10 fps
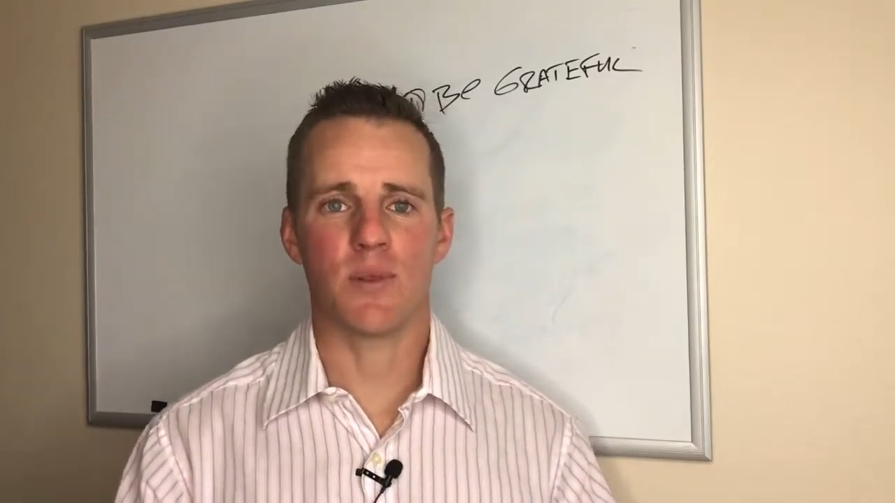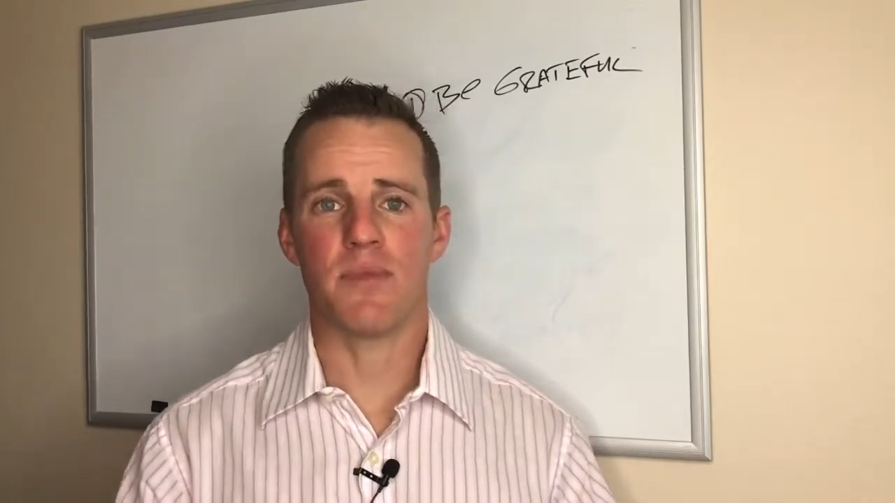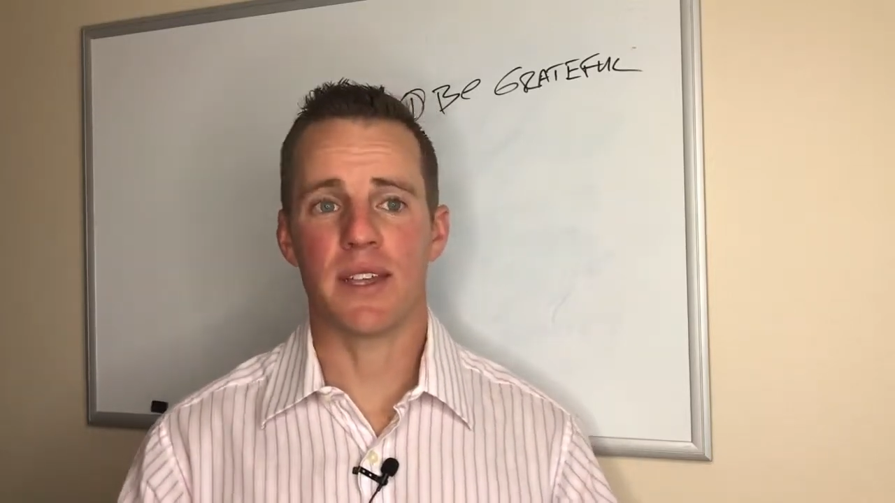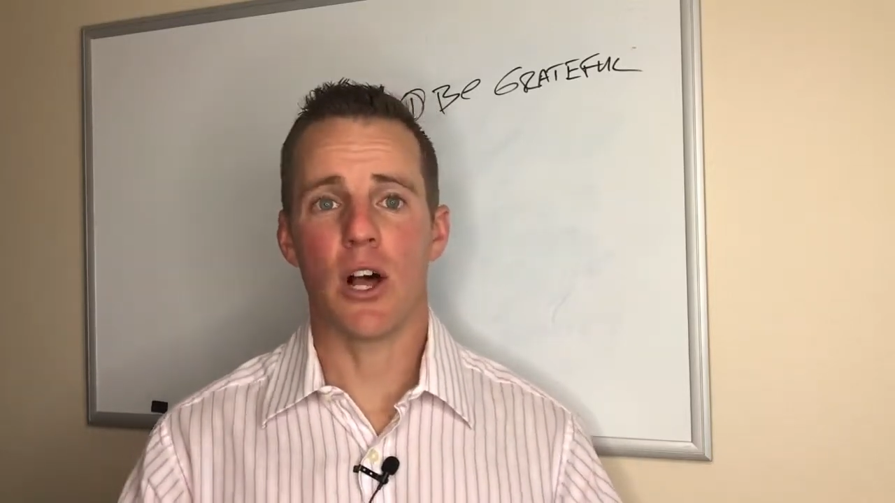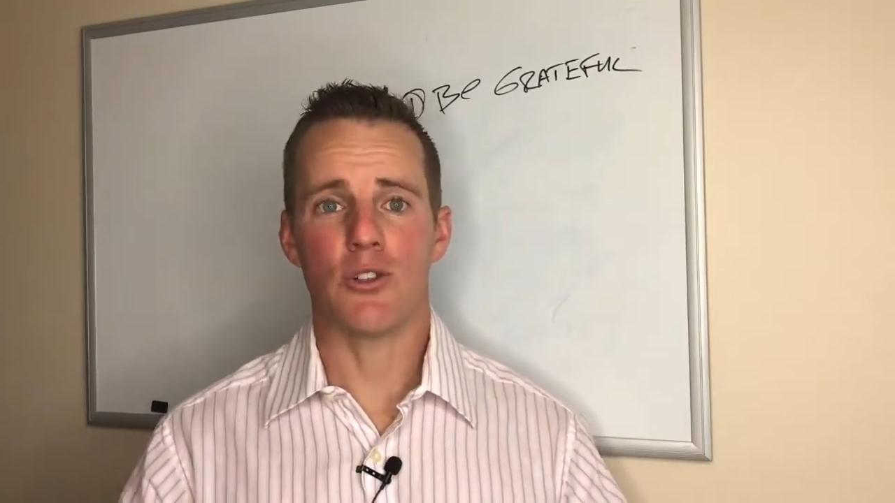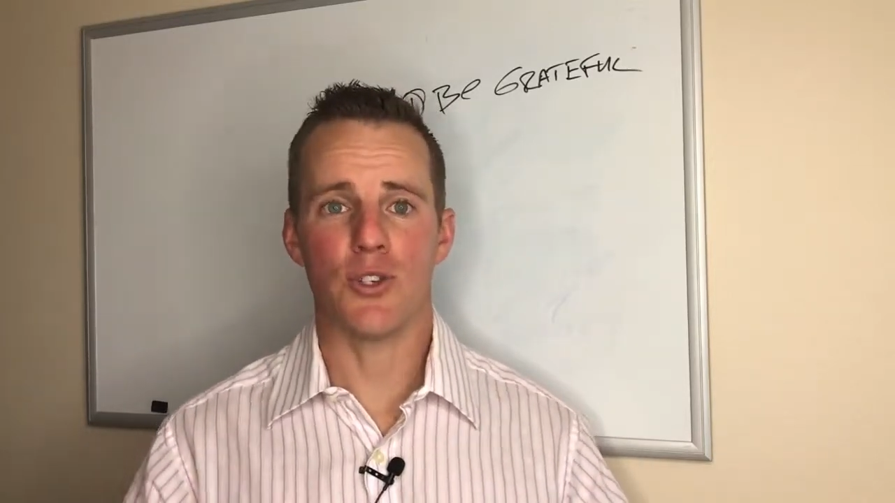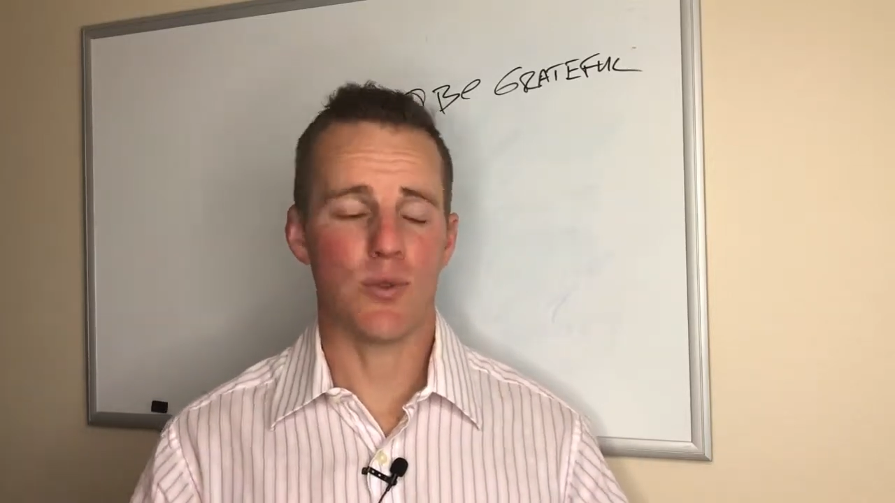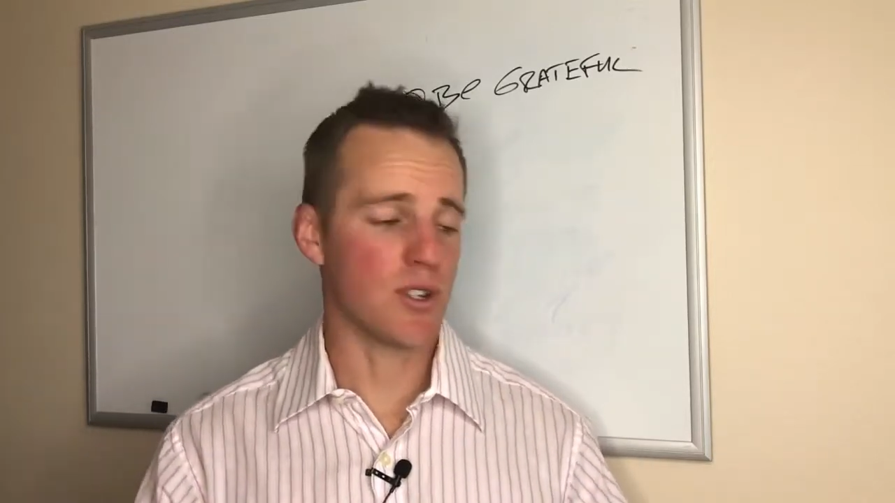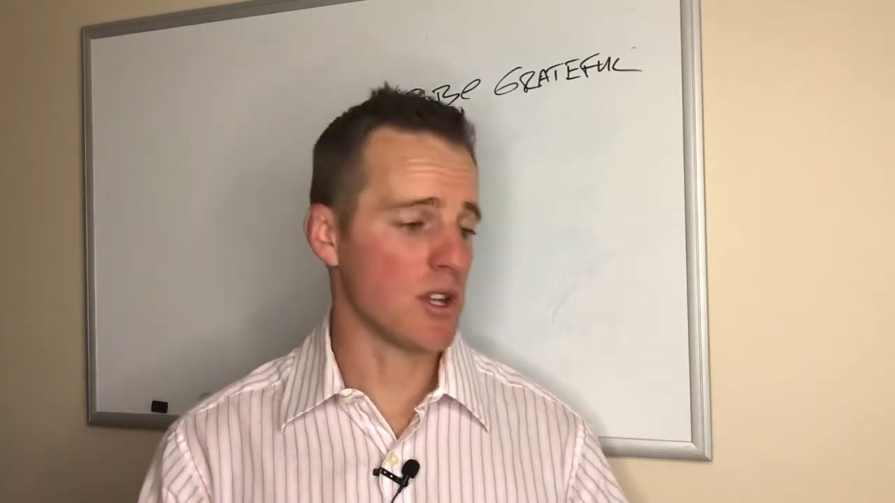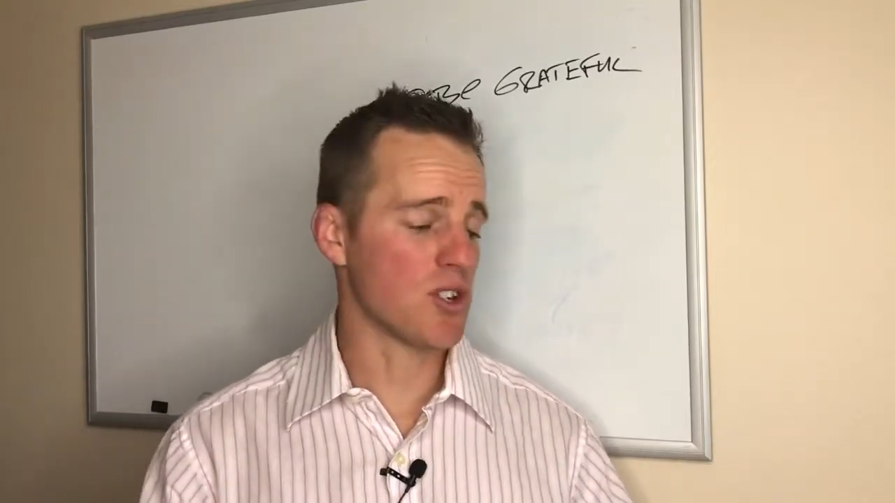Something I'll do
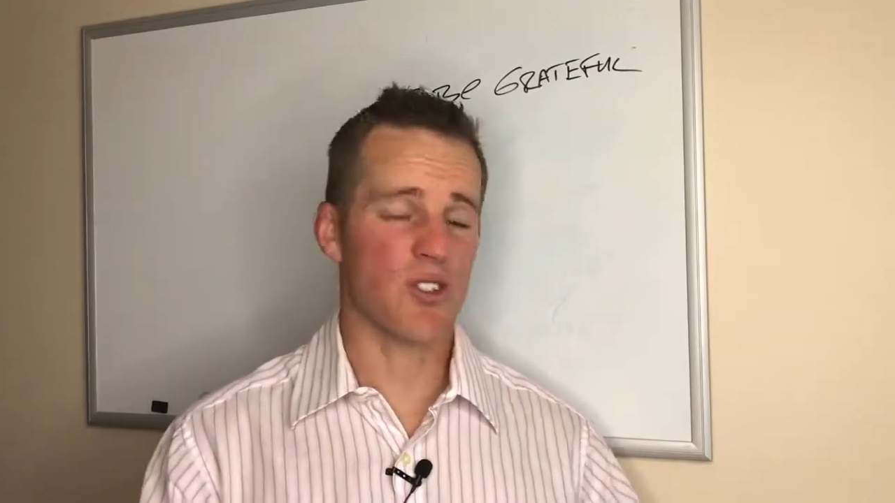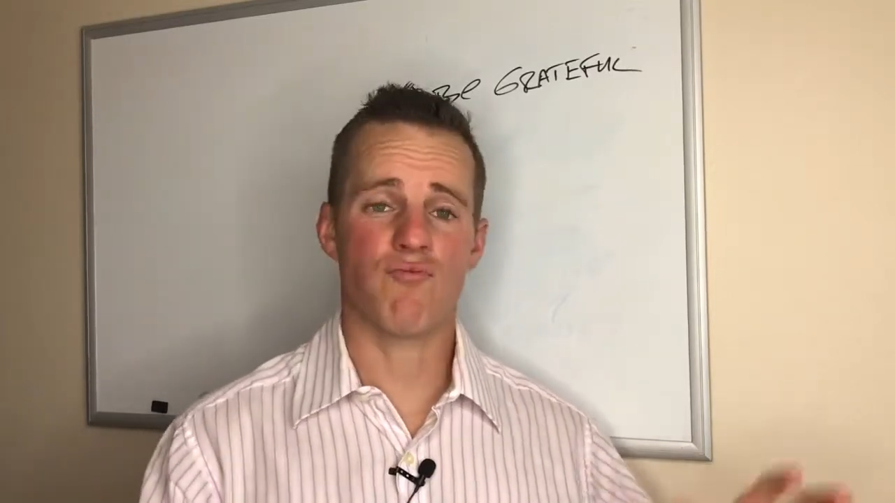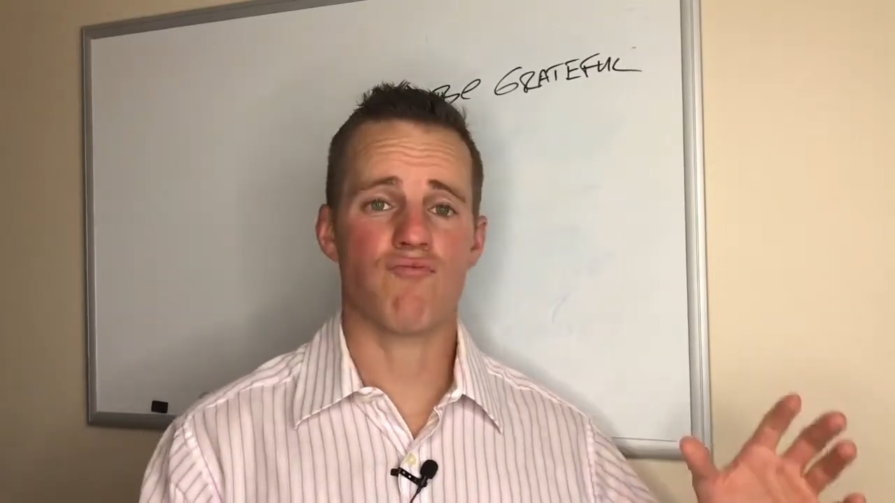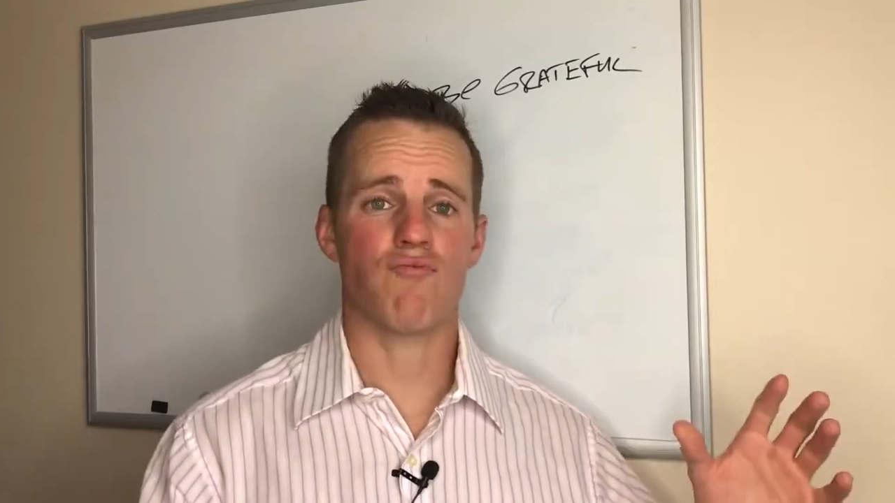is I'll just